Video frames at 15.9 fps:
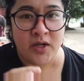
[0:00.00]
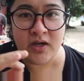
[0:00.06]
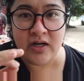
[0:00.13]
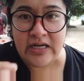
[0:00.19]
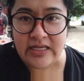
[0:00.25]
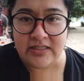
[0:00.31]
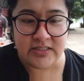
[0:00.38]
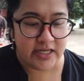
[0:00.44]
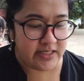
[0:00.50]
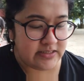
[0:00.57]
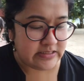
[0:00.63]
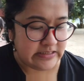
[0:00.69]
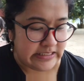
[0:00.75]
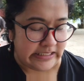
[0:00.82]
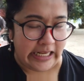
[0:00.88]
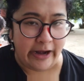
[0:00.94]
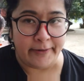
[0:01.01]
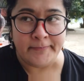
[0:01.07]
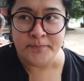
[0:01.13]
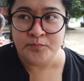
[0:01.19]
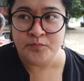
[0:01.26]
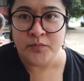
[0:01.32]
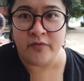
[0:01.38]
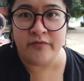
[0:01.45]
clean tasting and
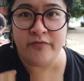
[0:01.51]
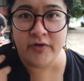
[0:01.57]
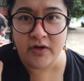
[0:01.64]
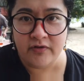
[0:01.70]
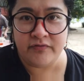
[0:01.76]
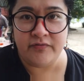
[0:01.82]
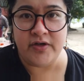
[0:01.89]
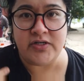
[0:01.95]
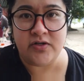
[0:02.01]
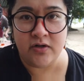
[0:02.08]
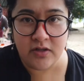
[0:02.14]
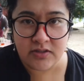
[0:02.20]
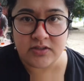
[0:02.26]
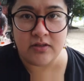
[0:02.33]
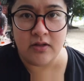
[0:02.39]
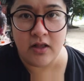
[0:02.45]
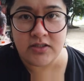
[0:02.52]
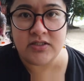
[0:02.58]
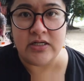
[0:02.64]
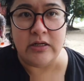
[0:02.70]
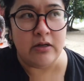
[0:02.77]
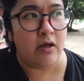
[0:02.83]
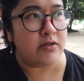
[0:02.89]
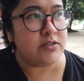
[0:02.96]
full of fish, lots
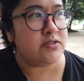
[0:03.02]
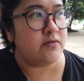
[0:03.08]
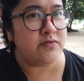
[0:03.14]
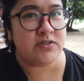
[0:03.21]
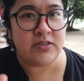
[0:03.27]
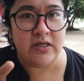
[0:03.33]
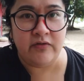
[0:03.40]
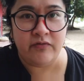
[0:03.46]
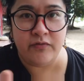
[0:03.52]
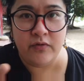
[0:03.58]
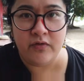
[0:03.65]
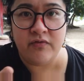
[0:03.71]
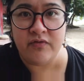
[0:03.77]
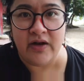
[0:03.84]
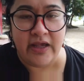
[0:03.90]
and lots of seafood